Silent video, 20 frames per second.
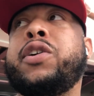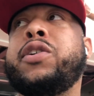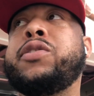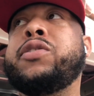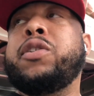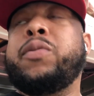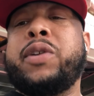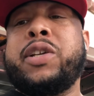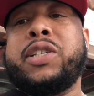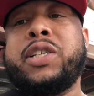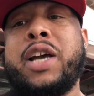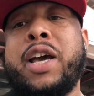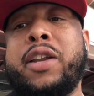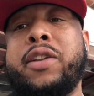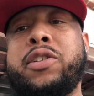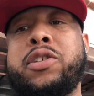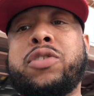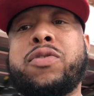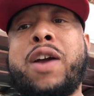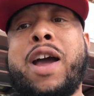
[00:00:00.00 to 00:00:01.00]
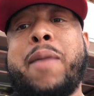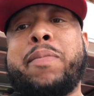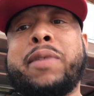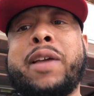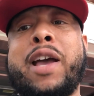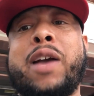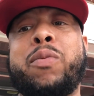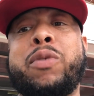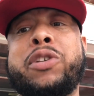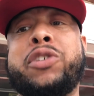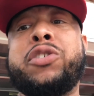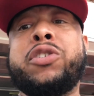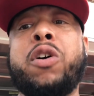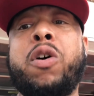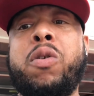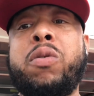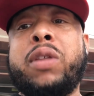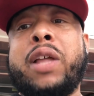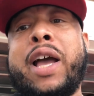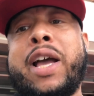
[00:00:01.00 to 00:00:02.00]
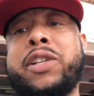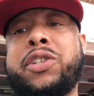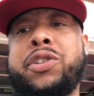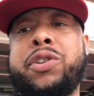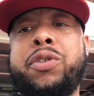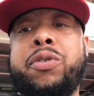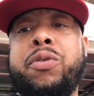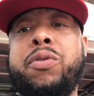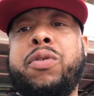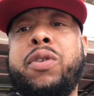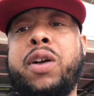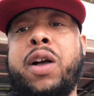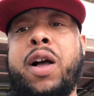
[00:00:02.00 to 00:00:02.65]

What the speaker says: So we decided to scrap that. We sold that to